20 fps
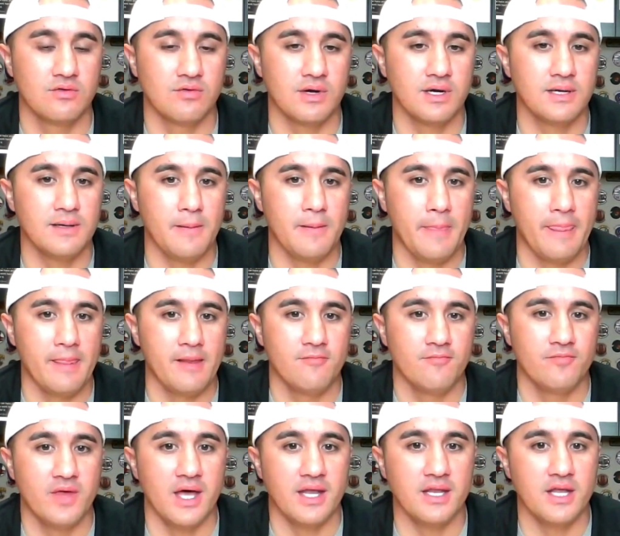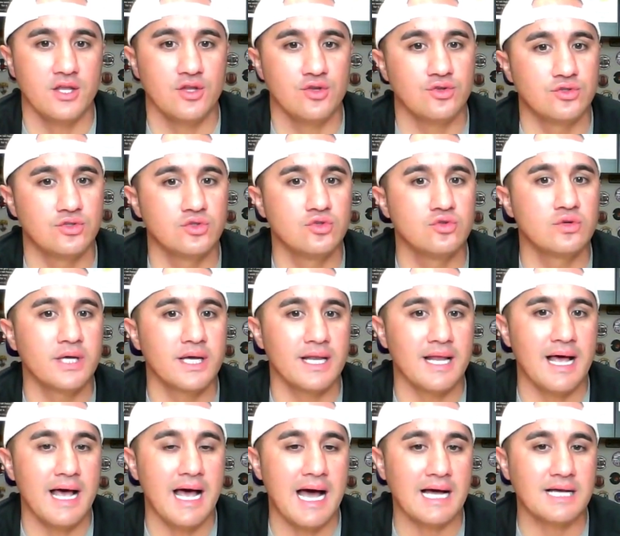right? And then you do
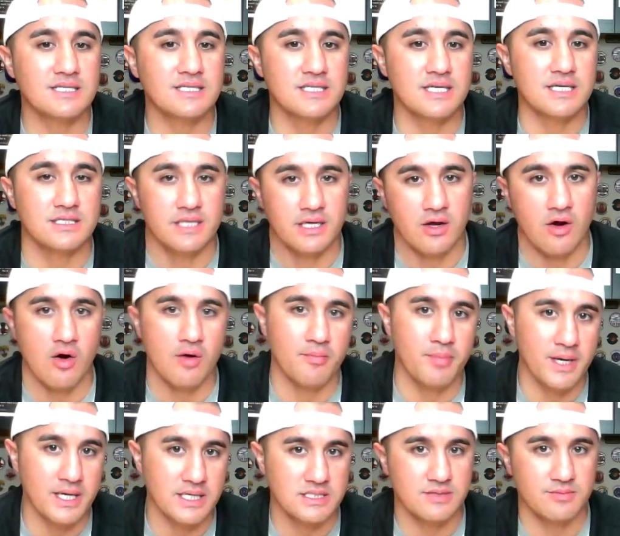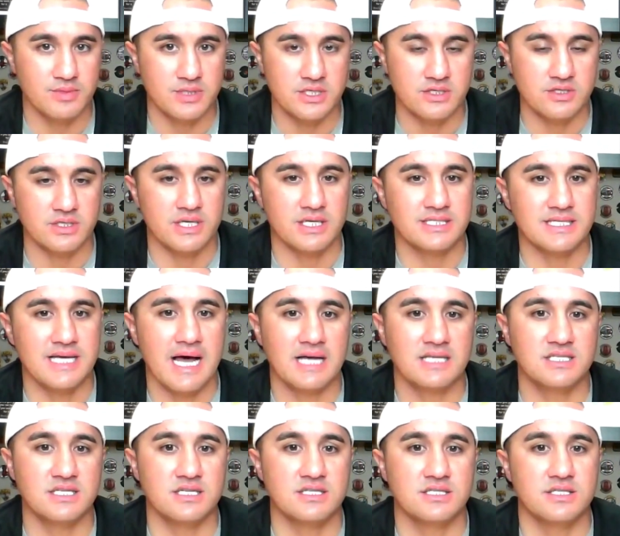get access, like our base in particular gets
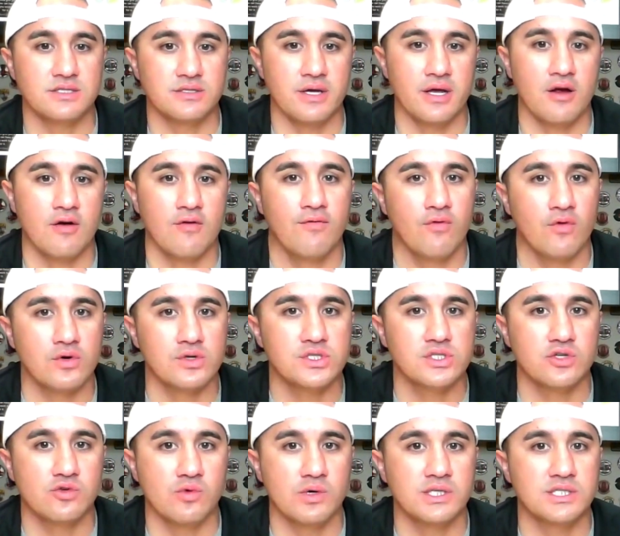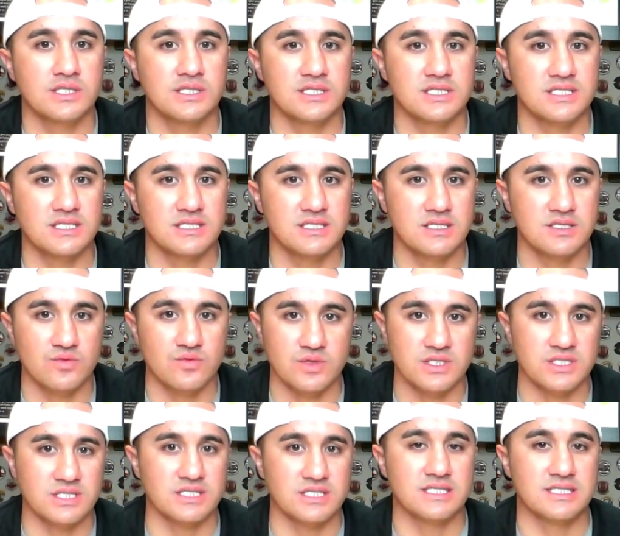access to Air Force tuition assistance,
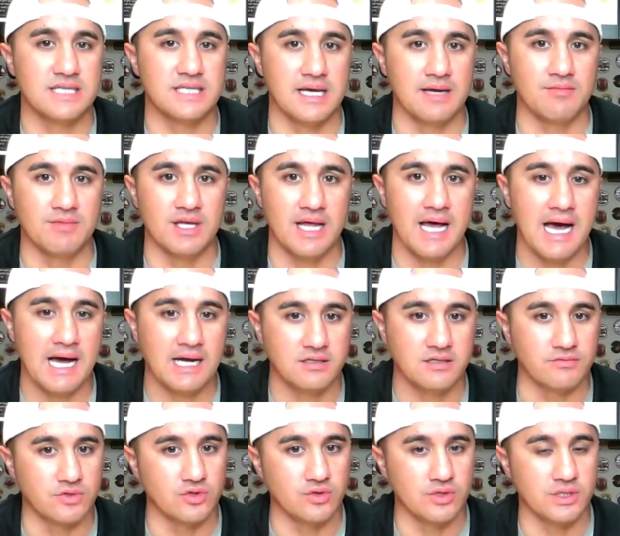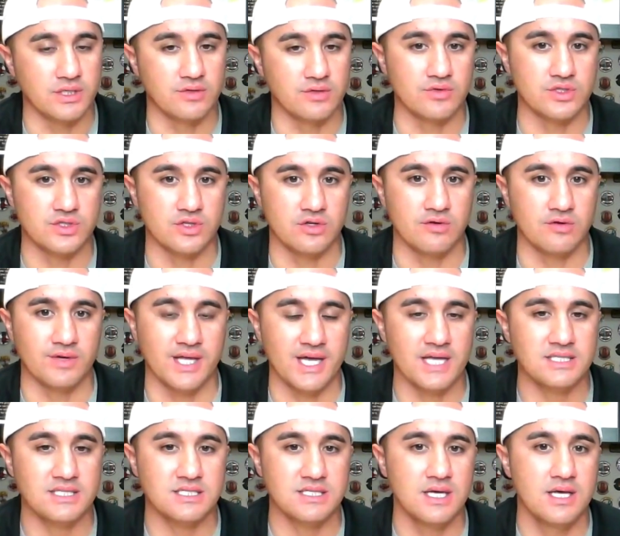which is the same that active duty and the reserve
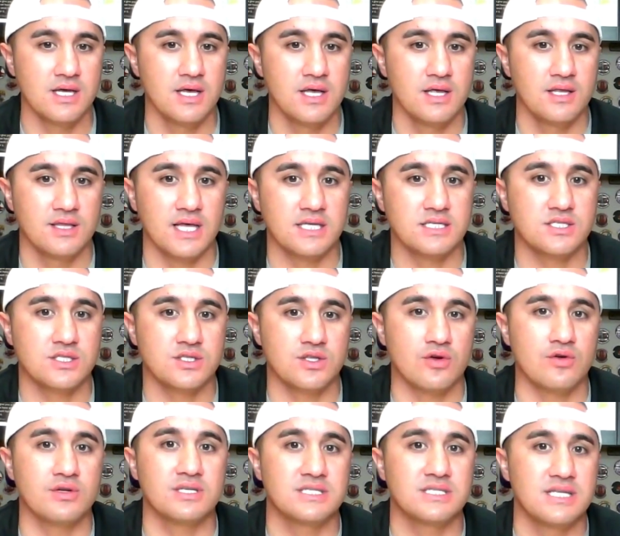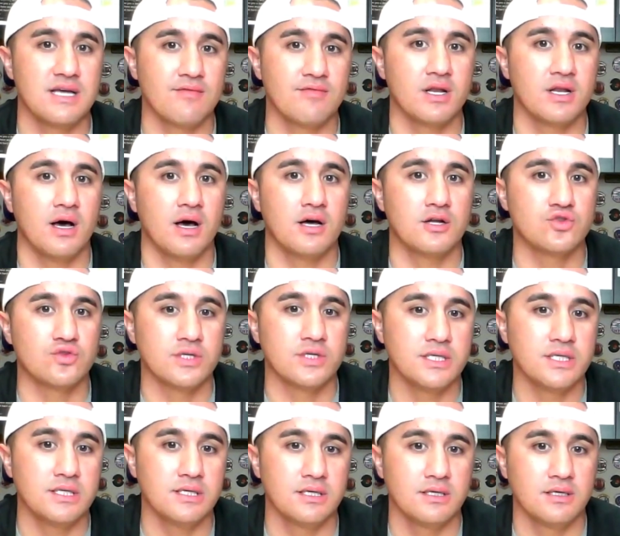gets. That's
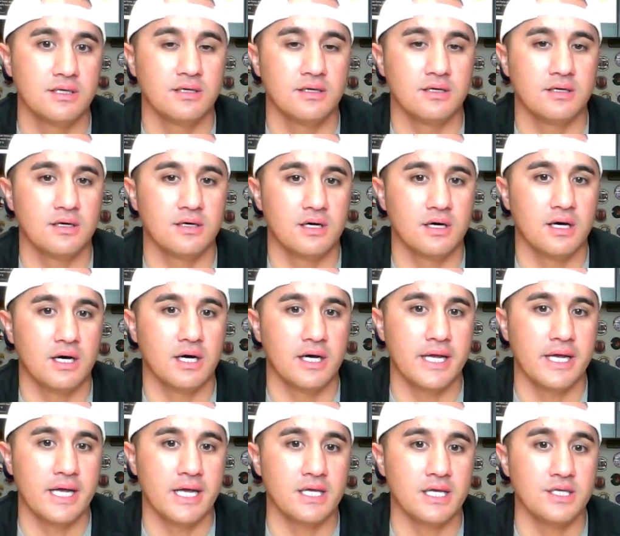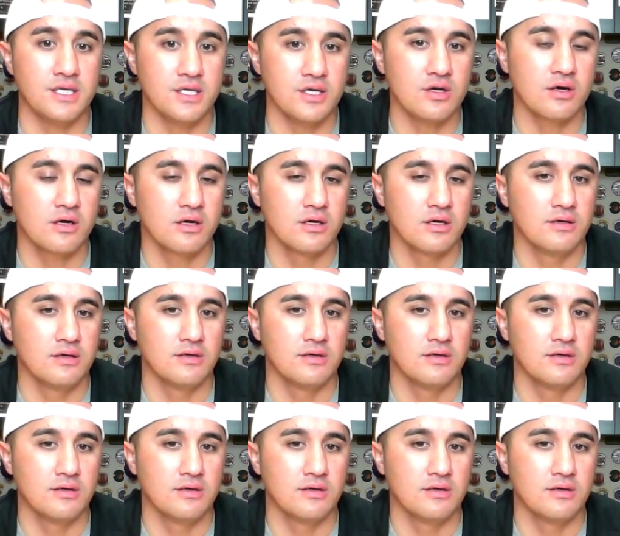3,700 a year.